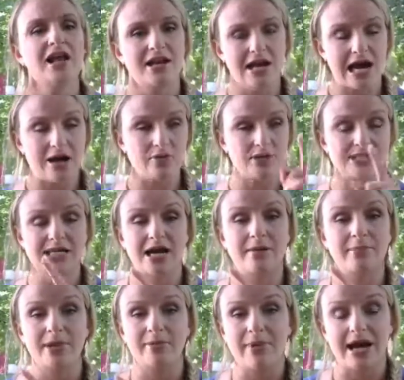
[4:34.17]
Now it's
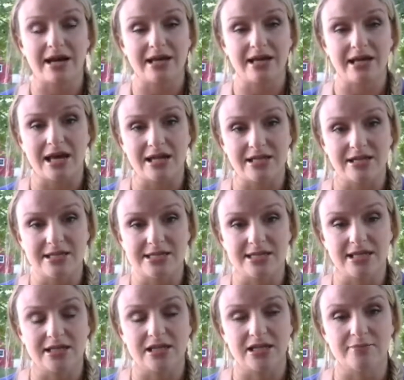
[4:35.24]
coming back again in this
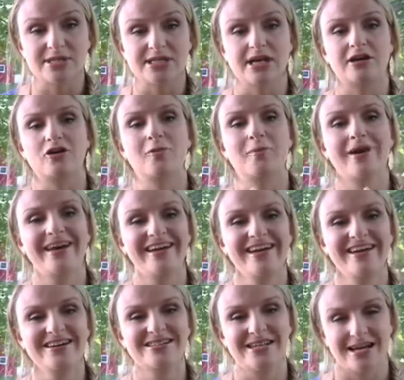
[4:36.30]
eclipse cycle.
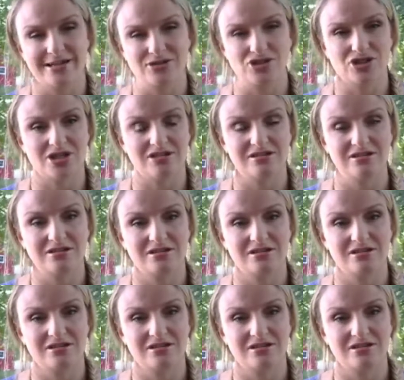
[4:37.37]
Pay attention.